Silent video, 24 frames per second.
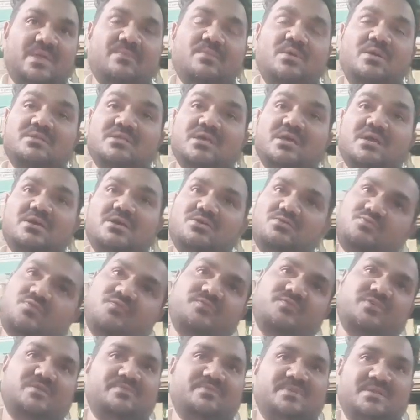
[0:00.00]
among the
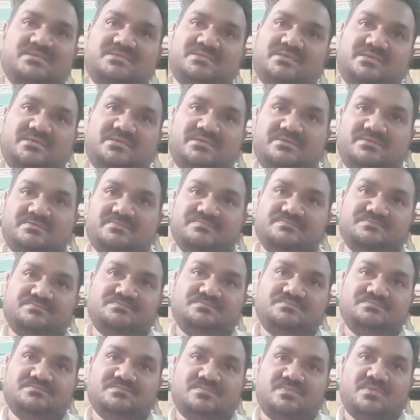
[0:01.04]
15%.
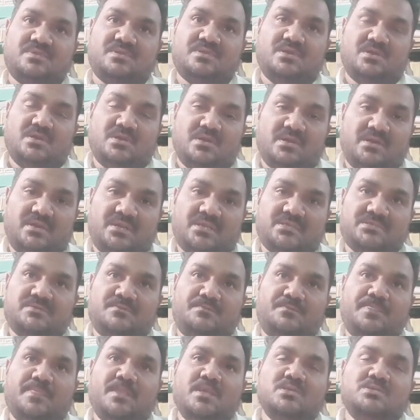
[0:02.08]
Next,
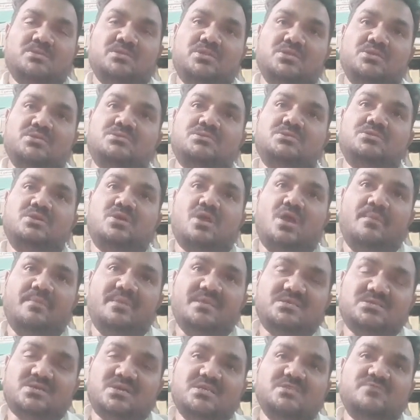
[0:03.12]
so the
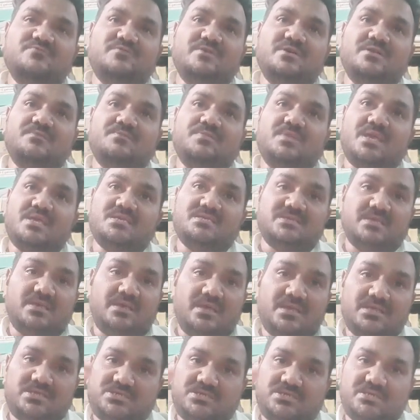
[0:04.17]
commonest cause for
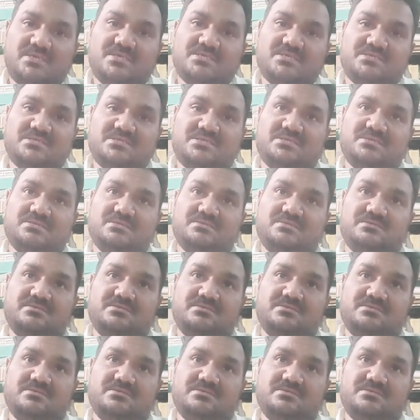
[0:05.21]
SAH is